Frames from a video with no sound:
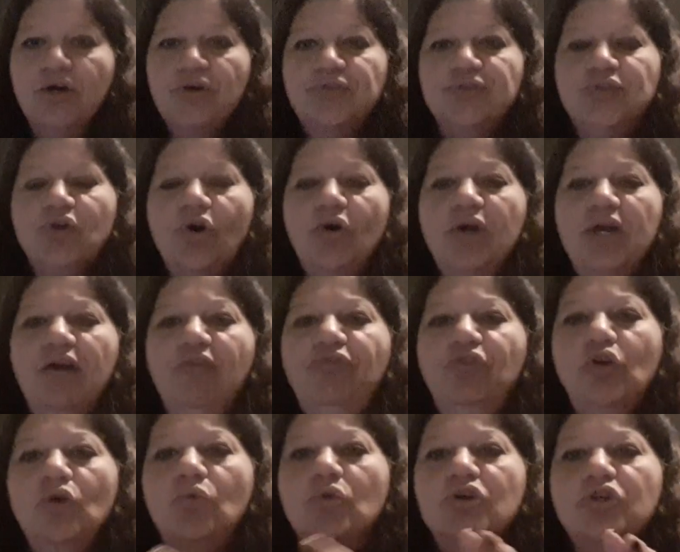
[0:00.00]
So if
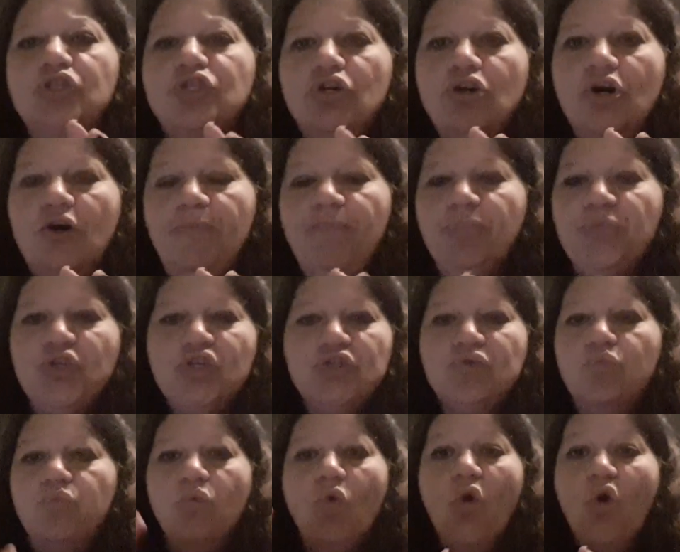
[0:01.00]
you were to
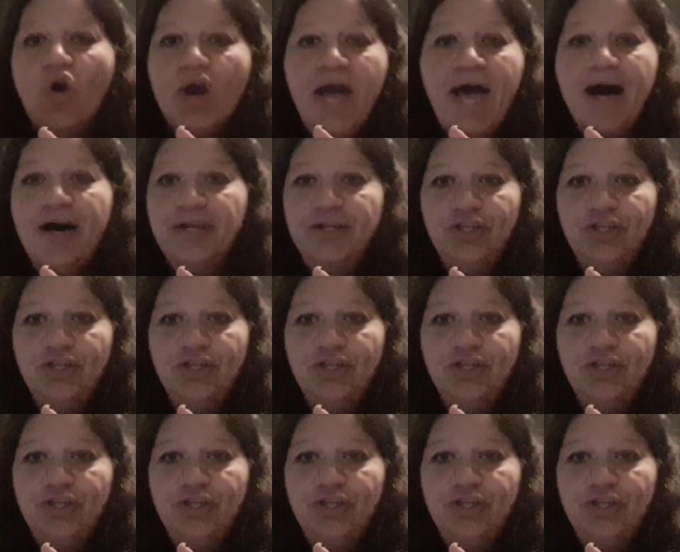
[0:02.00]
just walk out